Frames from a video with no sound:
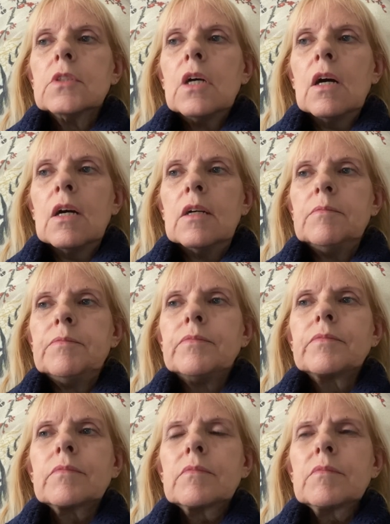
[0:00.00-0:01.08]
Um,
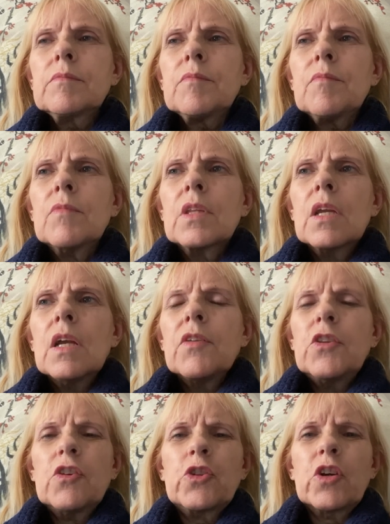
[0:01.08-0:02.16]

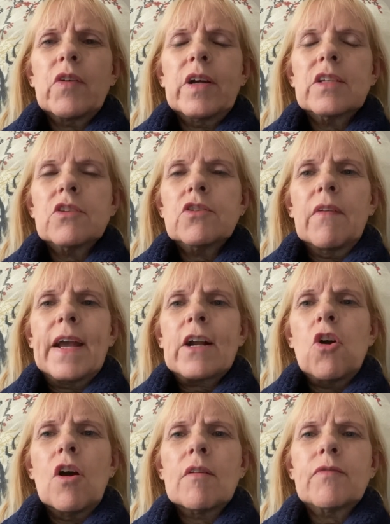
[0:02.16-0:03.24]
they'll turn around and sell that
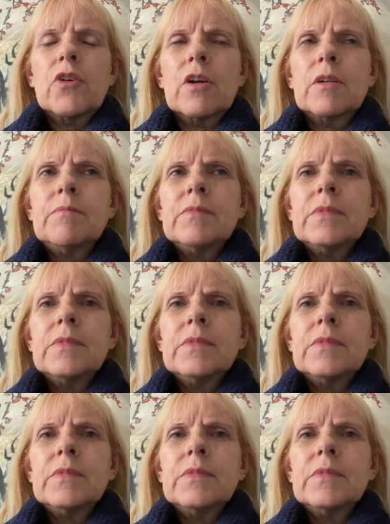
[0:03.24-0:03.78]
car for